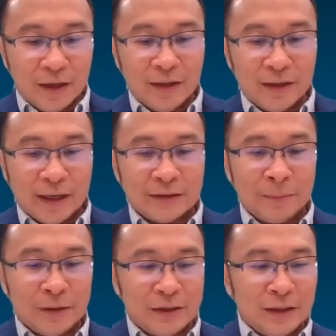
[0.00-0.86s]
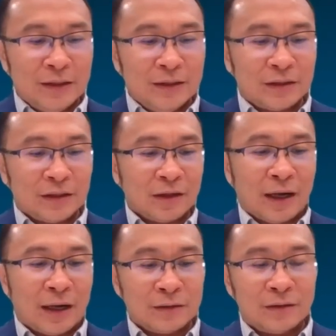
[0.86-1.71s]
in establishing digital
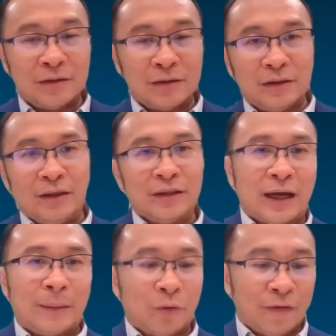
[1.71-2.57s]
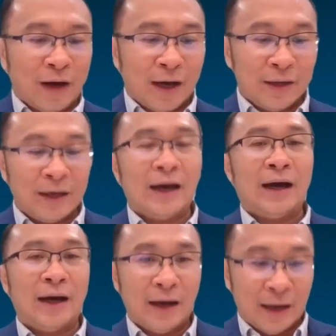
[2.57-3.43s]
cultures in time of high
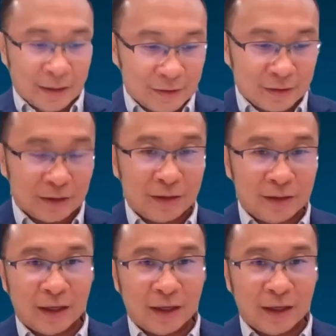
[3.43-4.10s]
uncertainty.